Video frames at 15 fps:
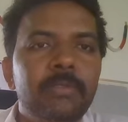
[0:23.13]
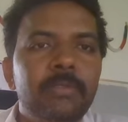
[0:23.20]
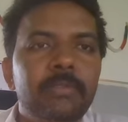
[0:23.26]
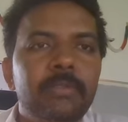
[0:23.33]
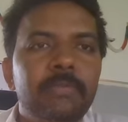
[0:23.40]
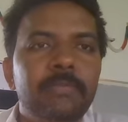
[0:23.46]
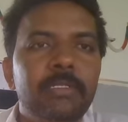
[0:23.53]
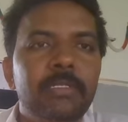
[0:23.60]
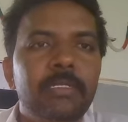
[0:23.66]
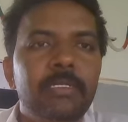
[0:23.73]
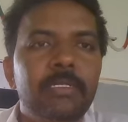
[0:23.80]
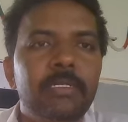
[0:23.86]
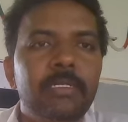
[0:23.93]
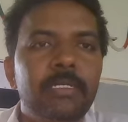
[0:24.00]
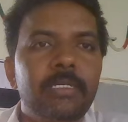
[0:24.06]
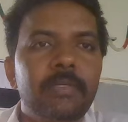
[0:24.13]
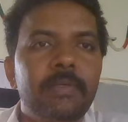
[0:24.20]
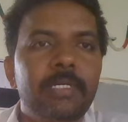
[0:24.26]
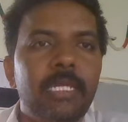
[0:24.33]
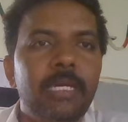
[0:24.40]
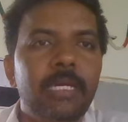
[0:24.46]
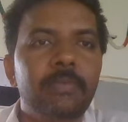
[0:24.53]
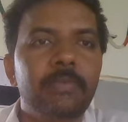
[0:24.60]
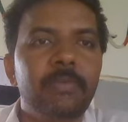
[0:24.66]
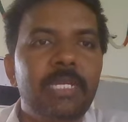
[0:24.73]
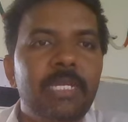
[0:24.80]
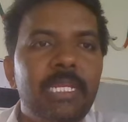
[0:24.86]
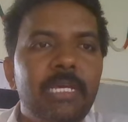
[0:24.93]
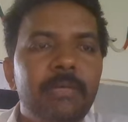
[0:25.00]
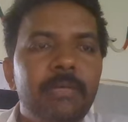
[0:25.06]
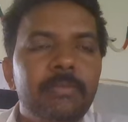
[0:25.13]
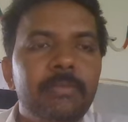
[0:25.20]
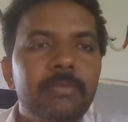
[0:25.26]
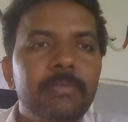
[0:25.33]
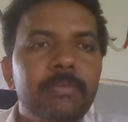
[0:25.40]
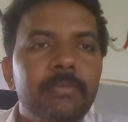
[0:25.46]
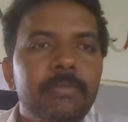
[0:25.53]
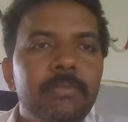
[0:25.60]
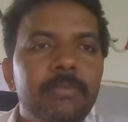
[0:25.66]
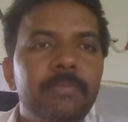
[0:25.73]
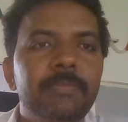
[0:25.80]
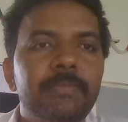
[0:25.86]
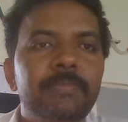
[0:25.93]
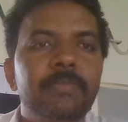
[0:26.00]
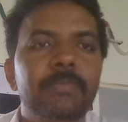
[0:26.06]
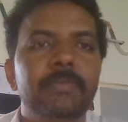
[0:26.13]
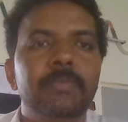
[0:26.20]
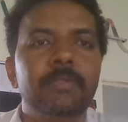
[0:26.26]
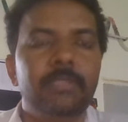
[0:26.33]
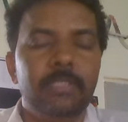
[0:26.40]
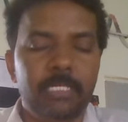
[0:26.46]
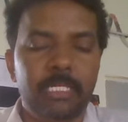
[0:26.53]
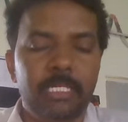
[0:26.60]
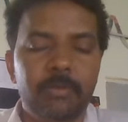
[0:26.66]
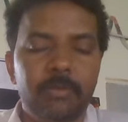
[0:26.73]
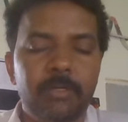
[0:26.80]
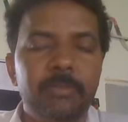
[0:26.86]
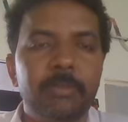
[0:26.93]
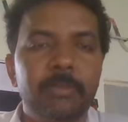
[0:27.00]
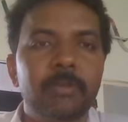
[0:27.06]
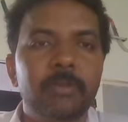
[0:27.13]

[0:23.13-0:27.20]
So for that, you can type VLab in any one of the